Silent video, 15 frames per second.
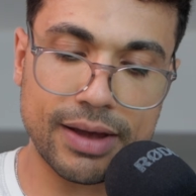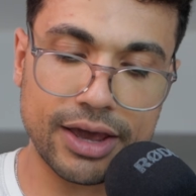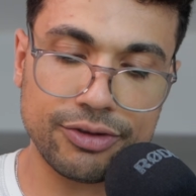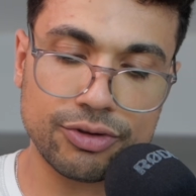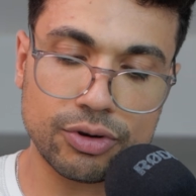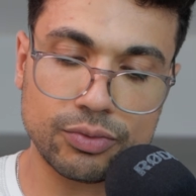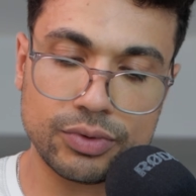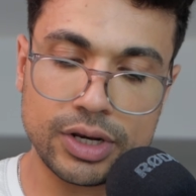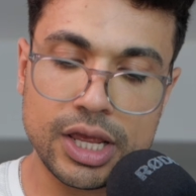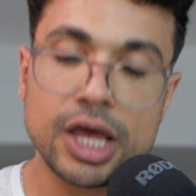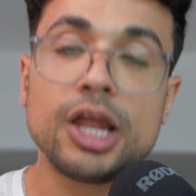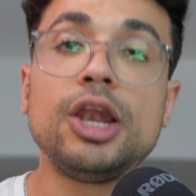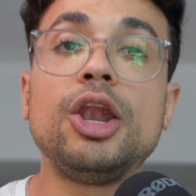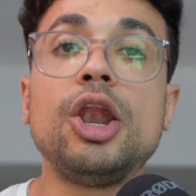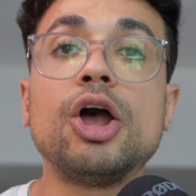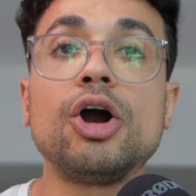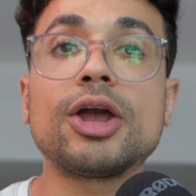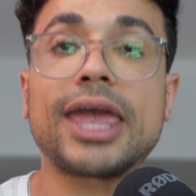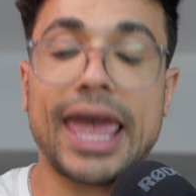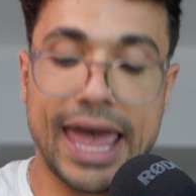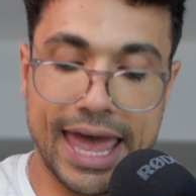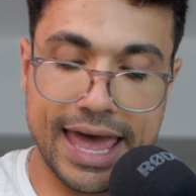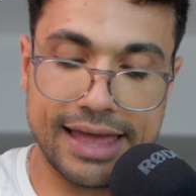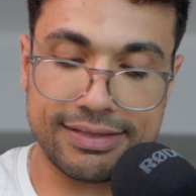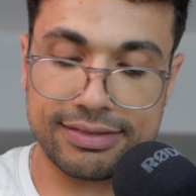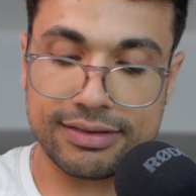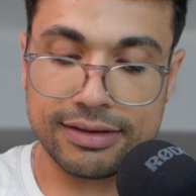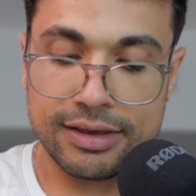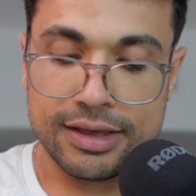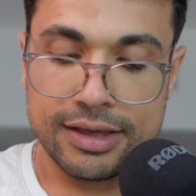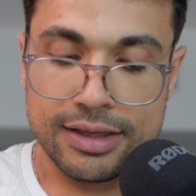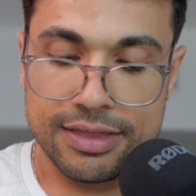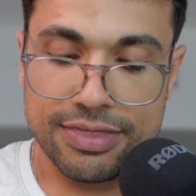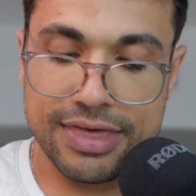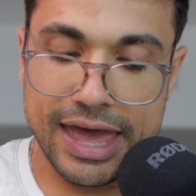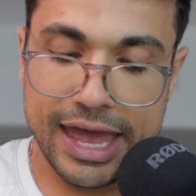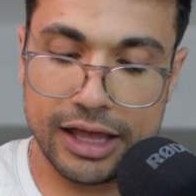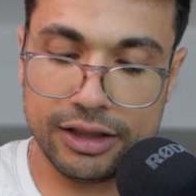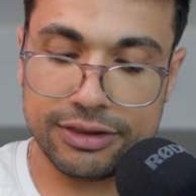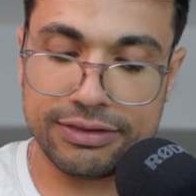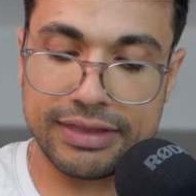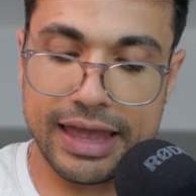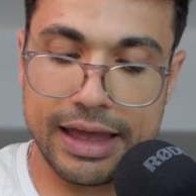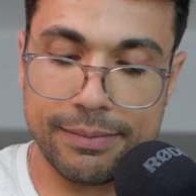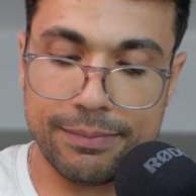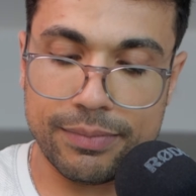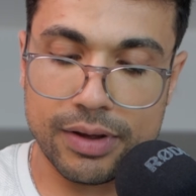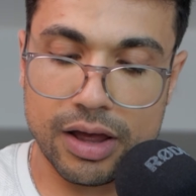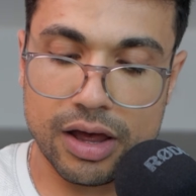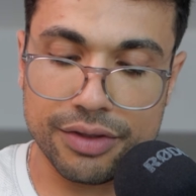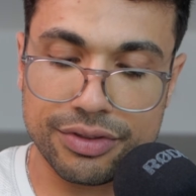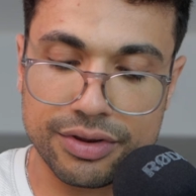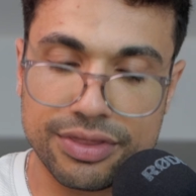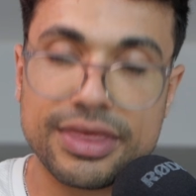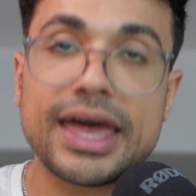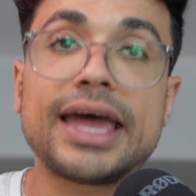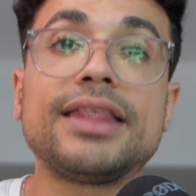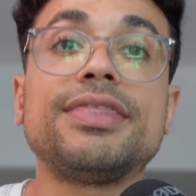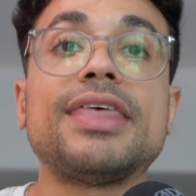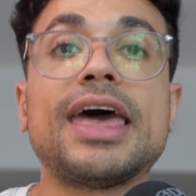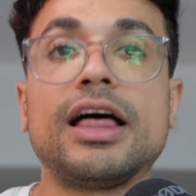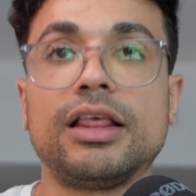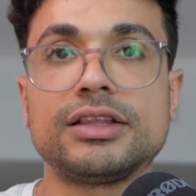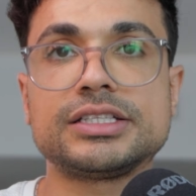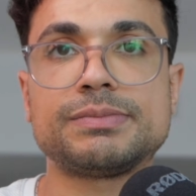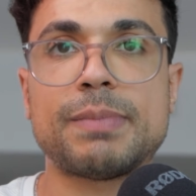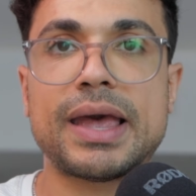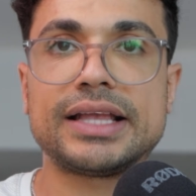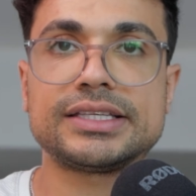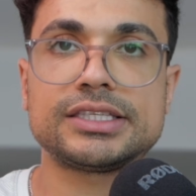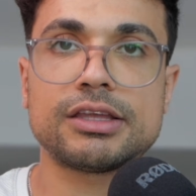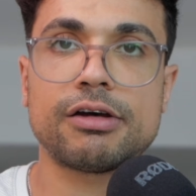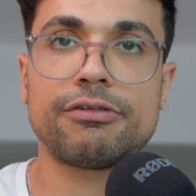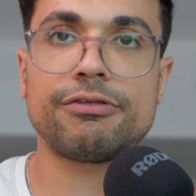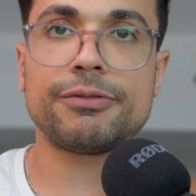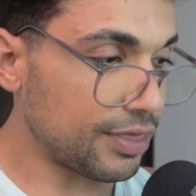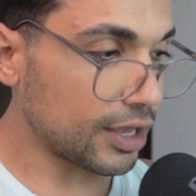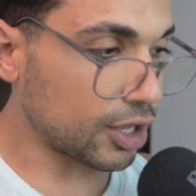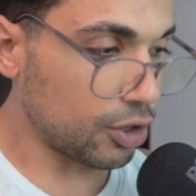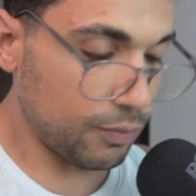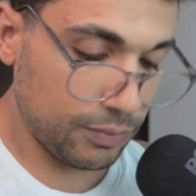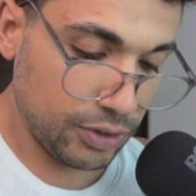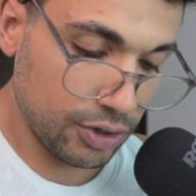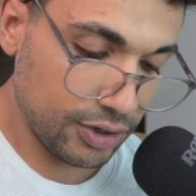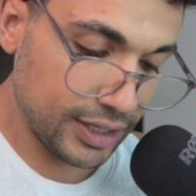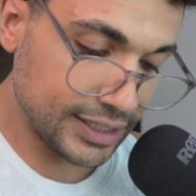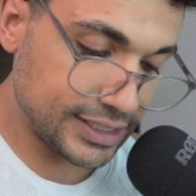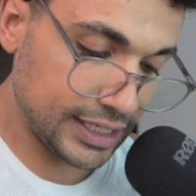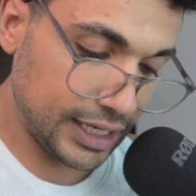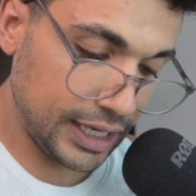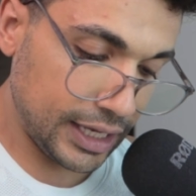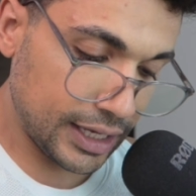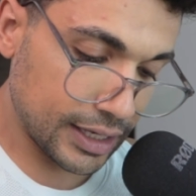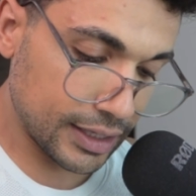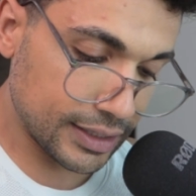I don't look at the health tab other than the health span stuff. The community